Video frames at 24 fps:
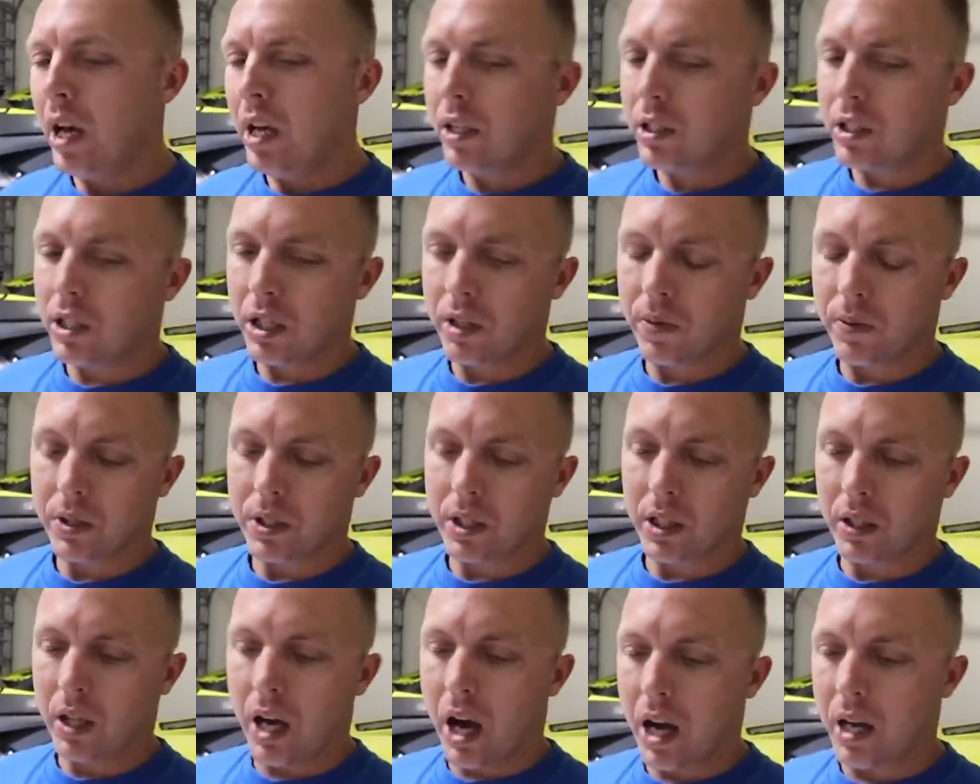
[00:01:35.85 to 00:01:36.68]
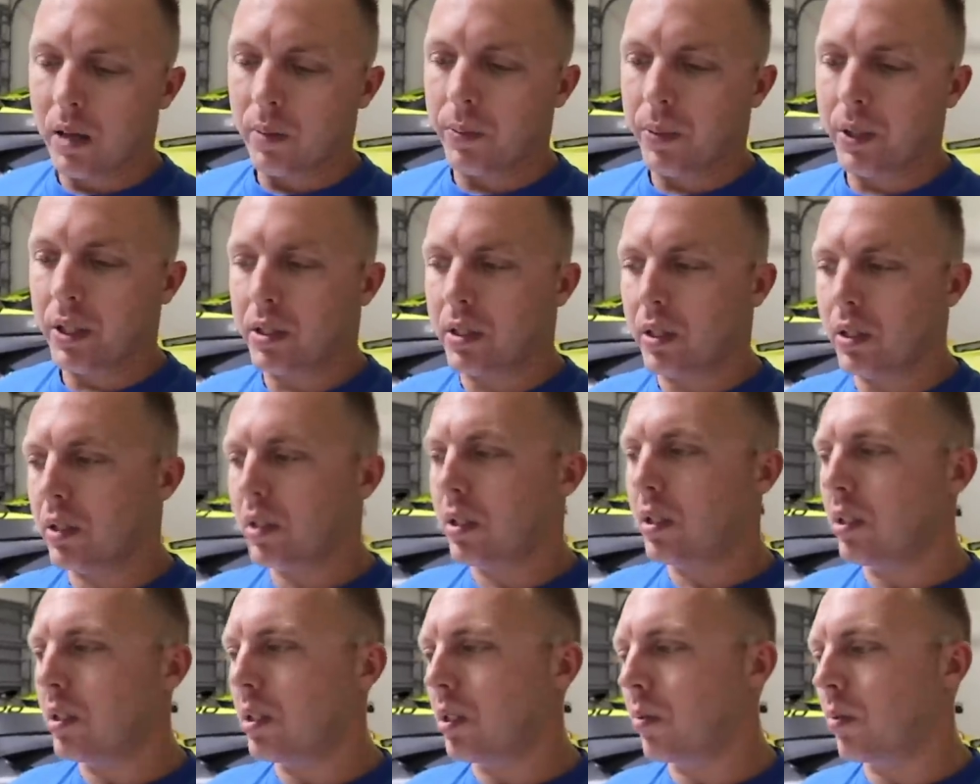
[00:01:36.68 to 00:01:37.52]
So there was a lot of
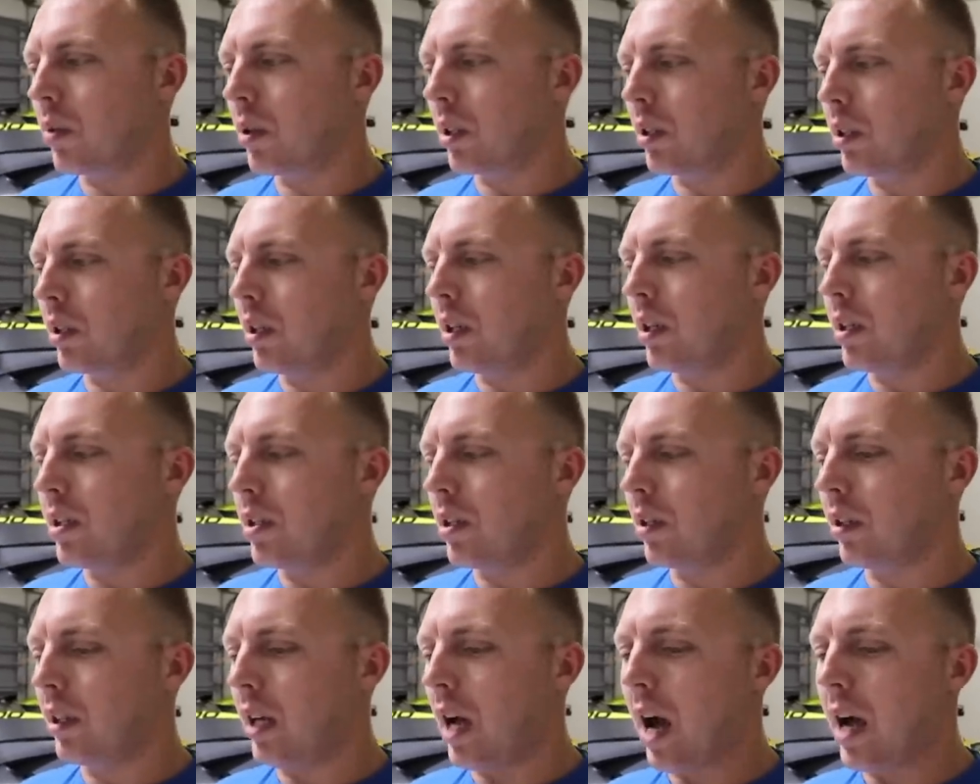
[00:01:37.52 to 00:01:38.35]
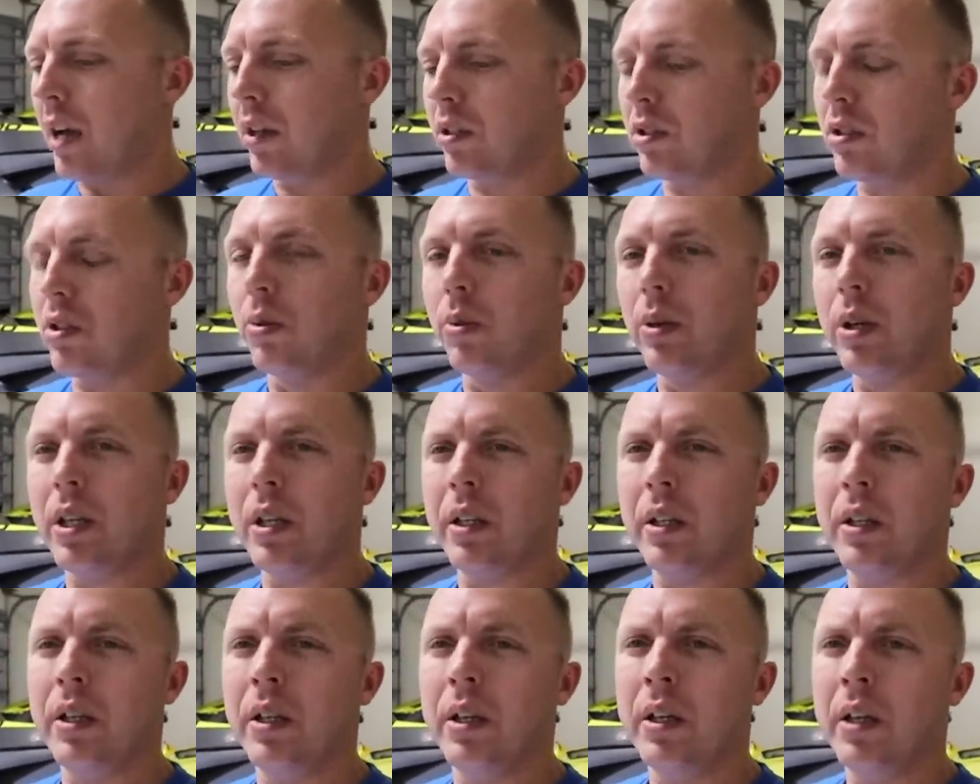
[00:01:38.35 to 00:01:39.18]
businesses that were, you know, not
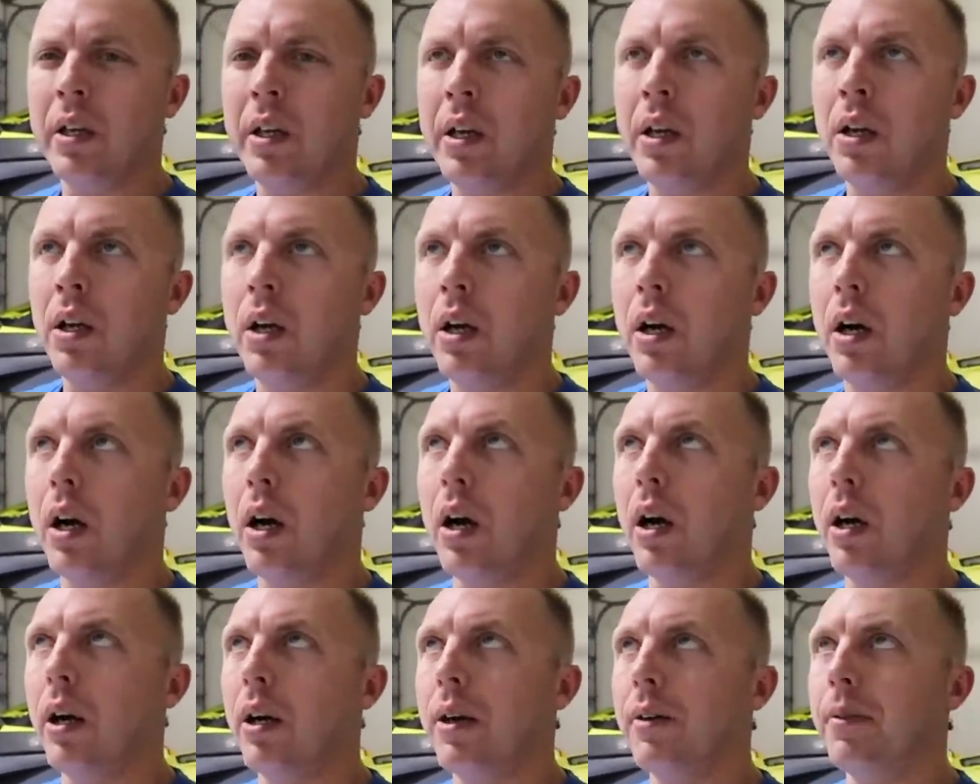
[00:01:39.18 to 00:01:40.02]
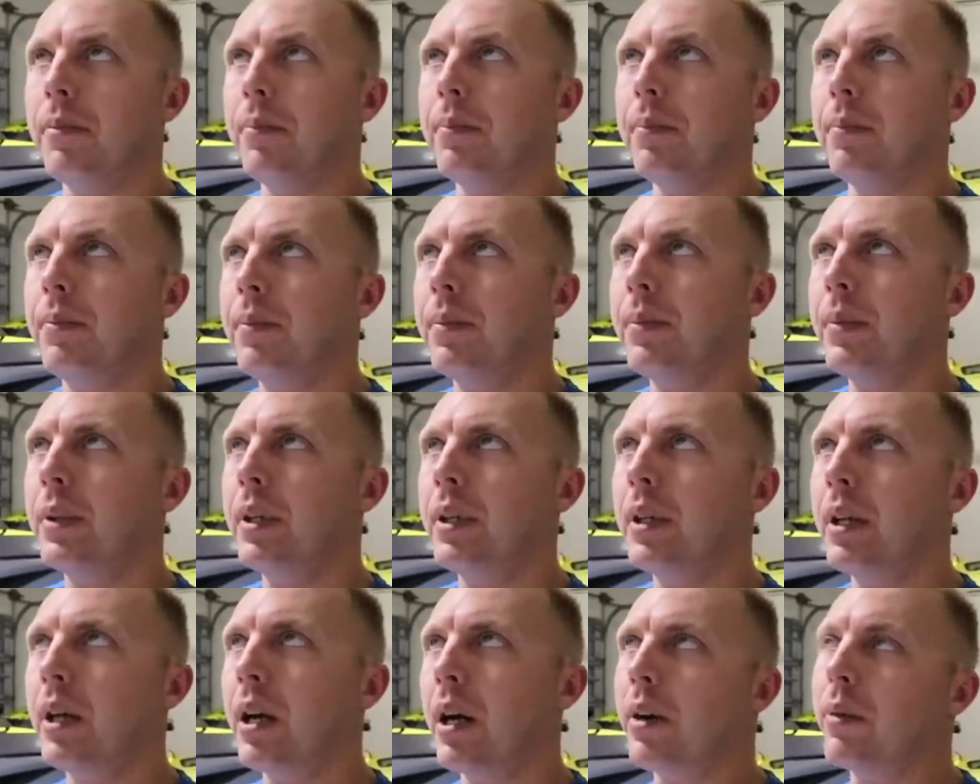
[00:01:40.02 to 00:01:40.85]
doing,
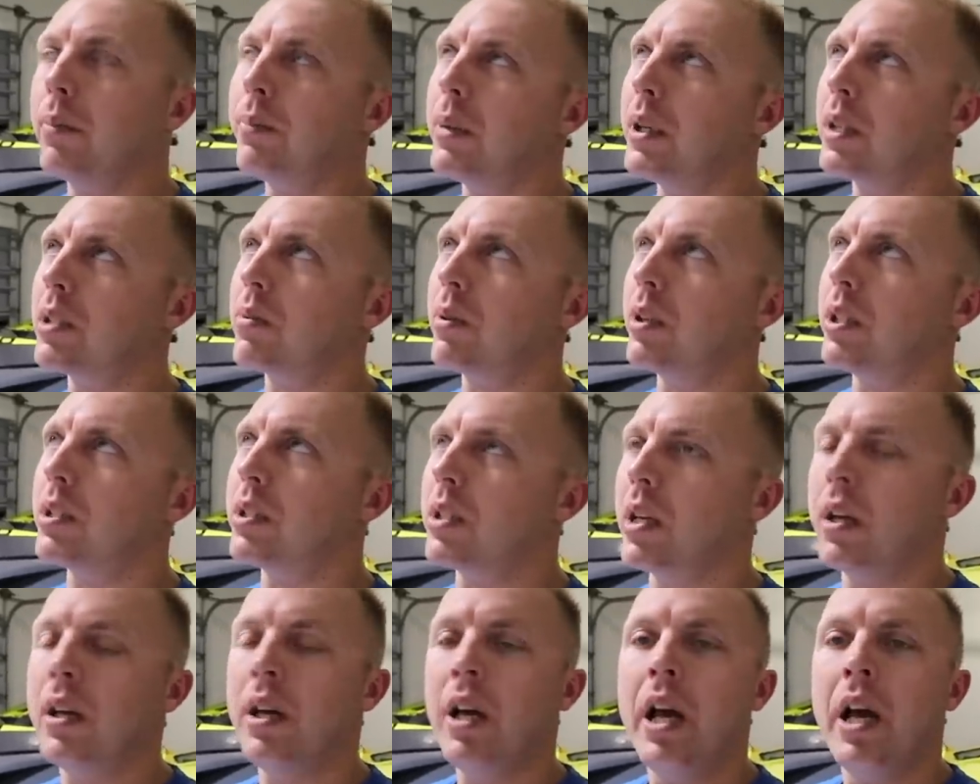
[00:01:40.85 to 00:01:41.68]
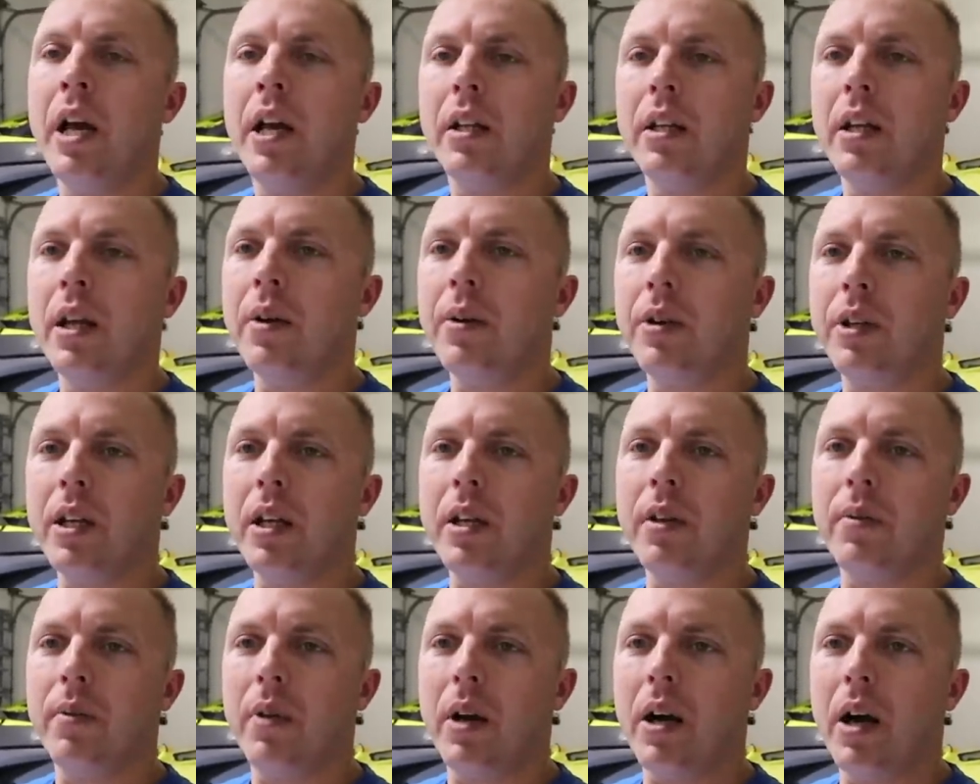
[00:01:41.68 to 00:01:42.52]
how best way to say it? They were
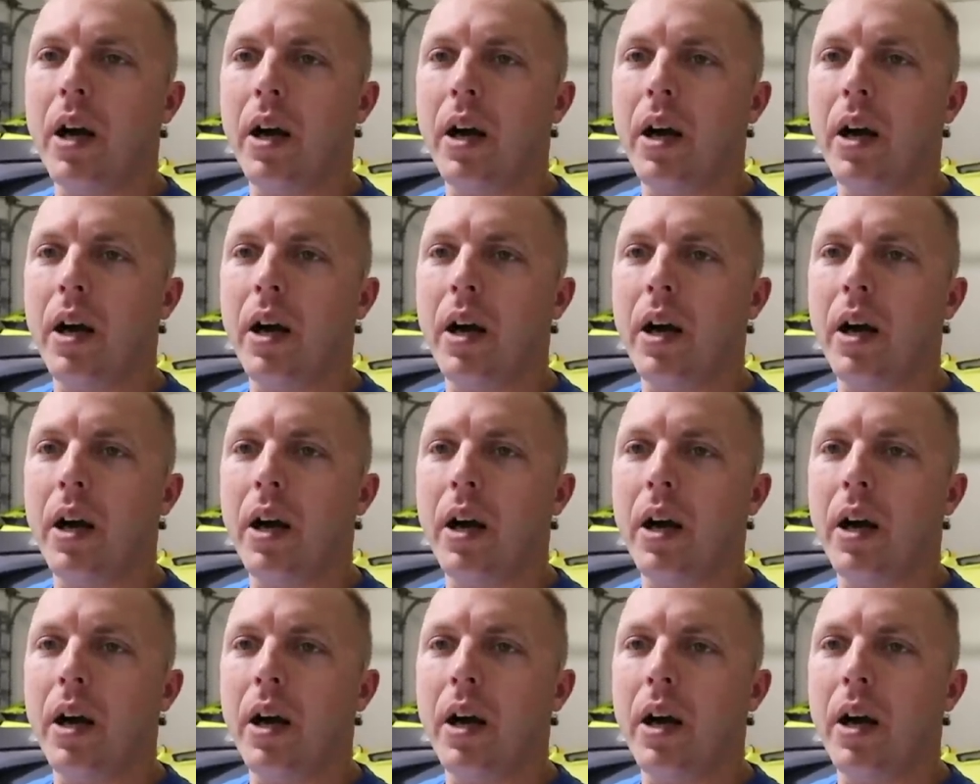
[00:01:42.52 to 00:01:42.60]
getting